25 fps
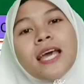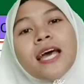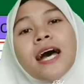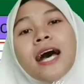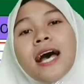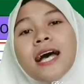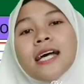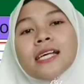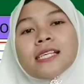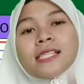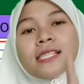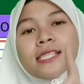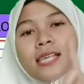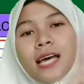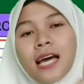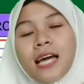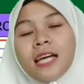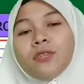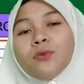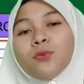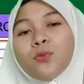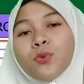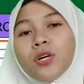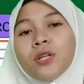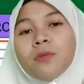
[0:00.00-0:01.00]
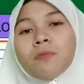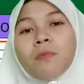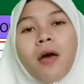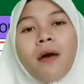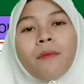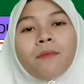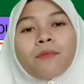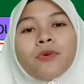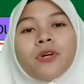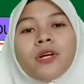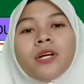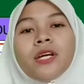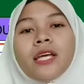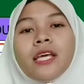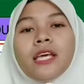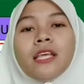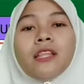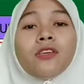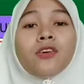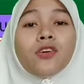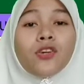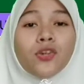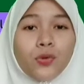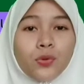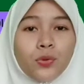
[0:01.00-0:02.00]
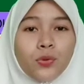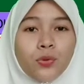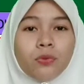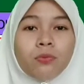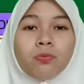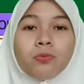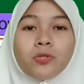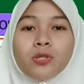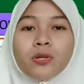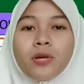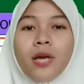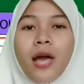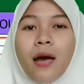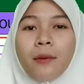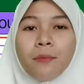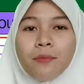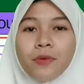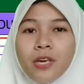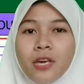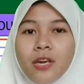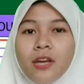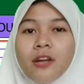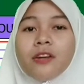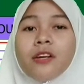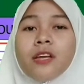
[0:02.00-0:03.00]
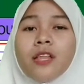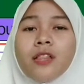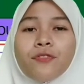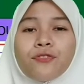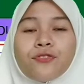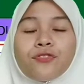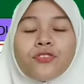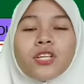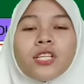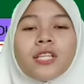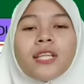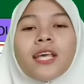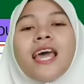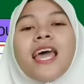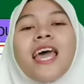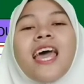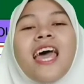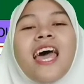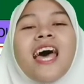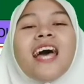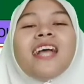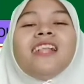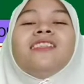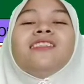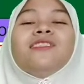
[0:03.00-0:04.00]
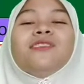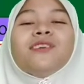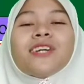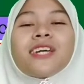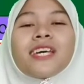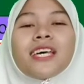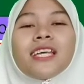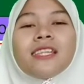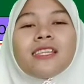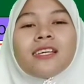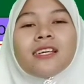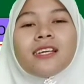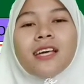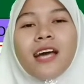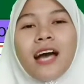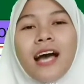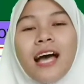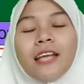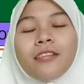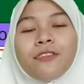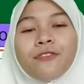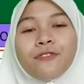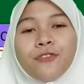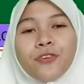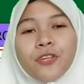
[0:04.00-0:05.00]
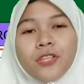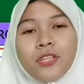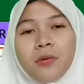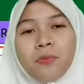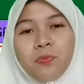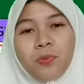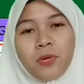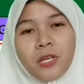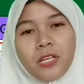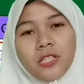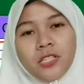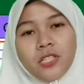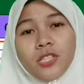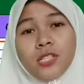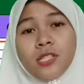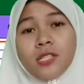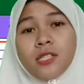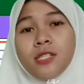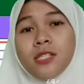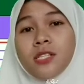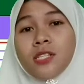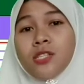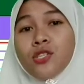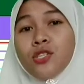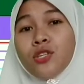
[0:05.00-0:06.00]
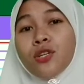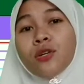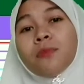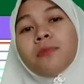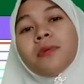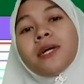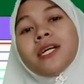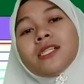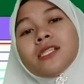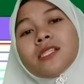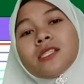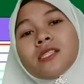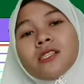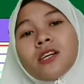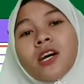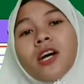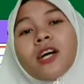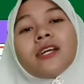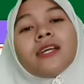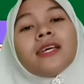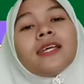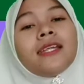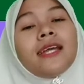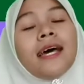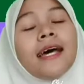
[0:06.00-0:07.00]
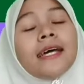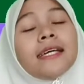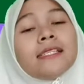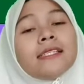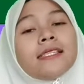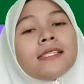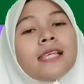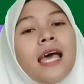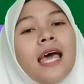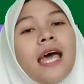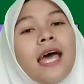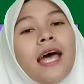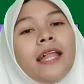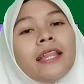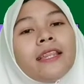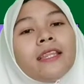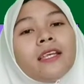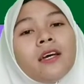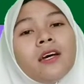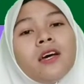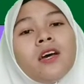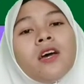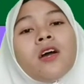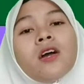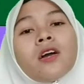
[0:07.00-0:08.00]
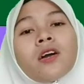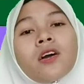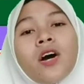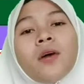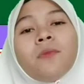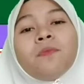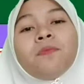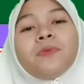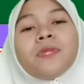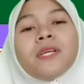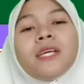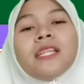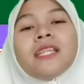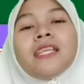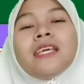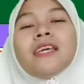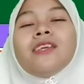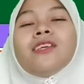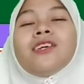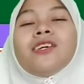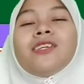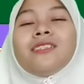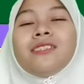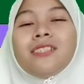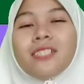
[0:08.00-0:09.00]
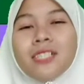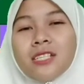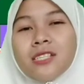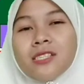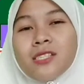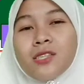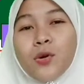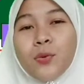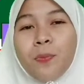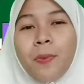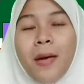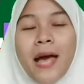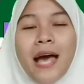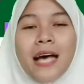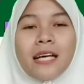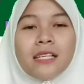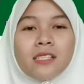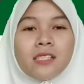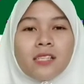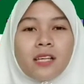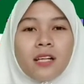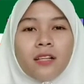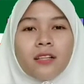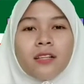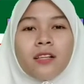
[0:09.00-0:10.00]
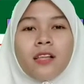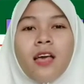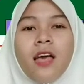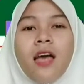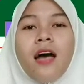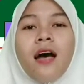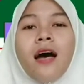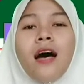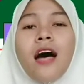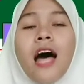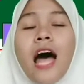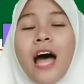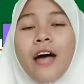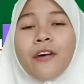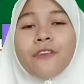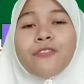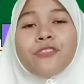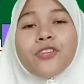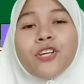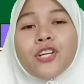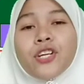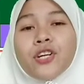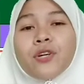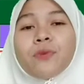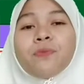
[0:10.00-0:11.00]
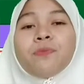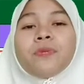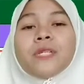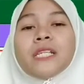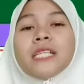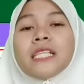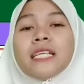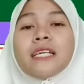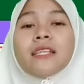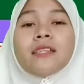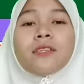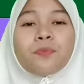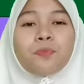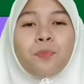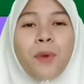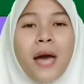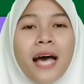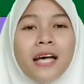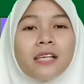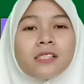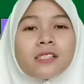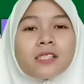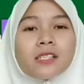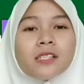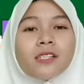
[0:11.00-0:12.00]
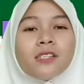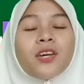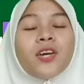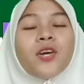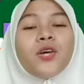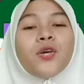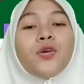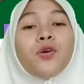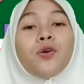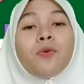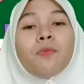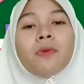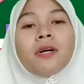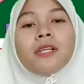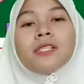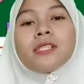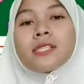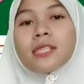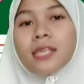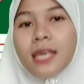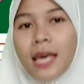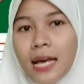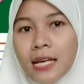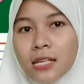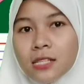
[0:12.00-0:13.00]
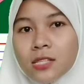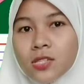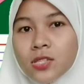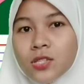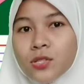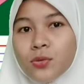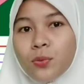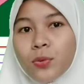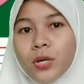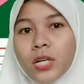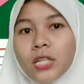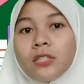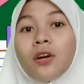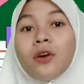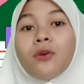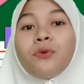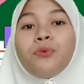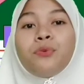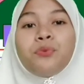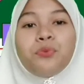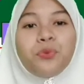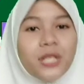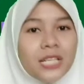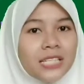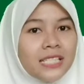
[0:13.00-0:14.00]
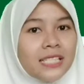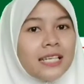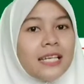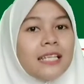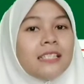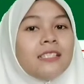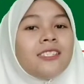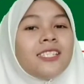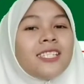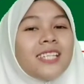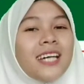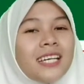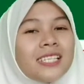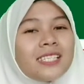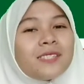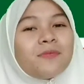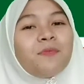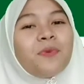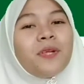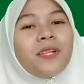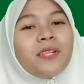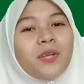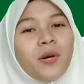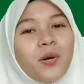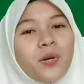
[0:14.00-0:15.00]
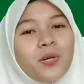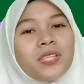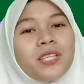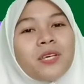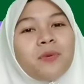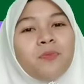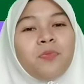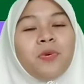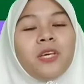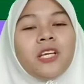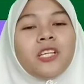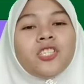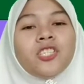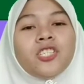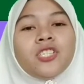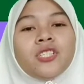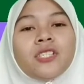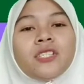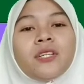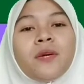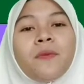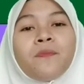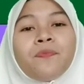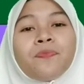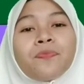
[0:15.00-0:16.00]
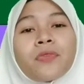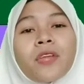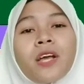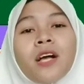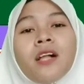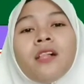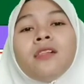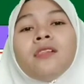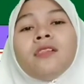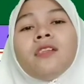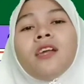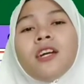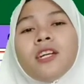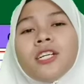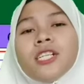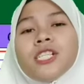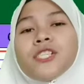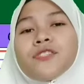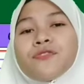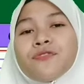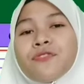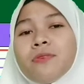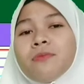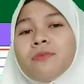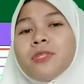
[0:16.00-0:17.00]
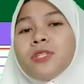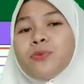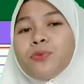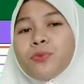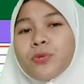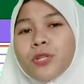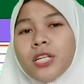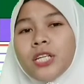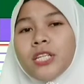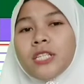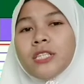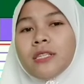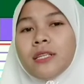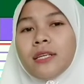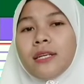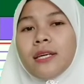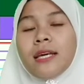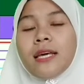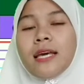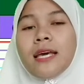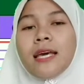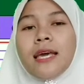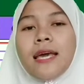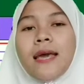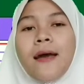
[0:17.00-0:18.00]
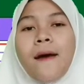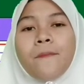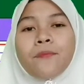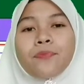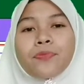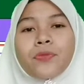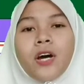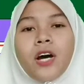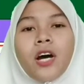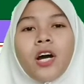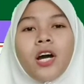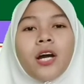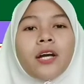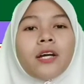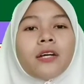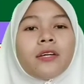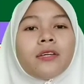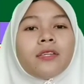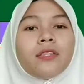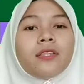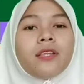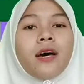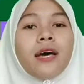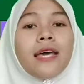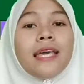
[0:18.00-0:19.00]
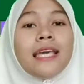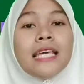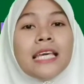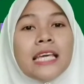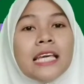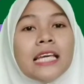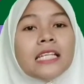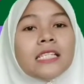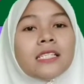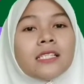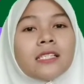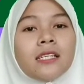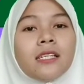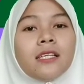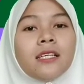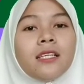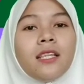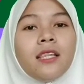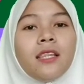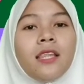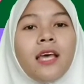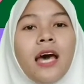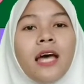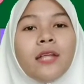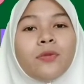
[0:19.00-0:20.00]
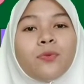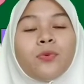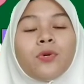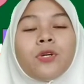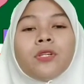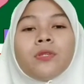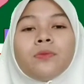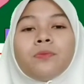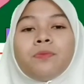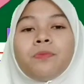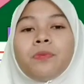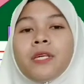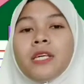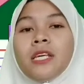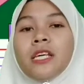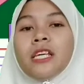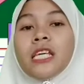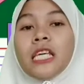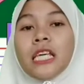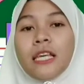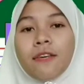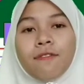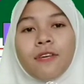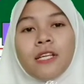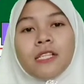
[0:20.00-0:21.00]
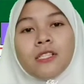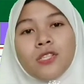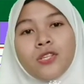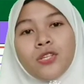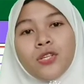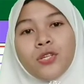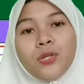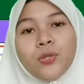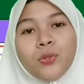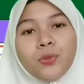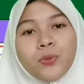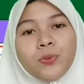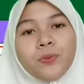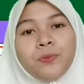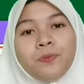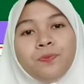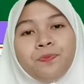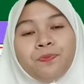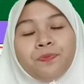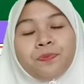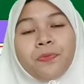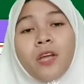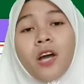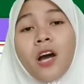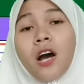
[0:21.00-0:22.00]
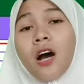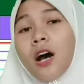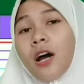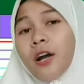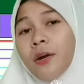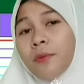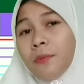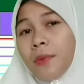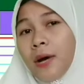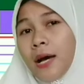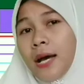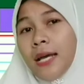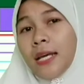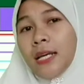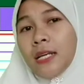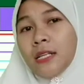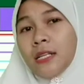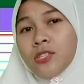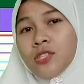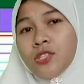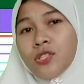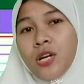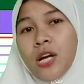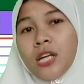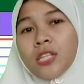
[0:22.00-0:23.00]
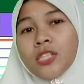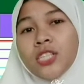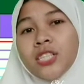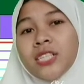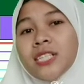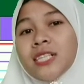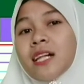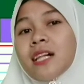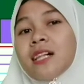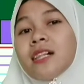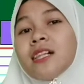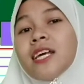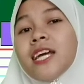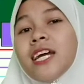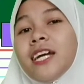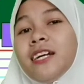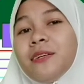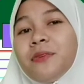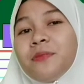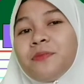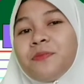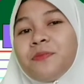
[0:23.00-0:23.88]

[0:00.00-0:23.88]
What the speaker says: Assign one member in your group to come here in front and look at the guide for the pictures that you must organize and complete in your jigsaw puzzle. After completing the puzzle, you must guess the word written just below the picture. Letters from the word are the hint that will be given to you. Are my instructions clear?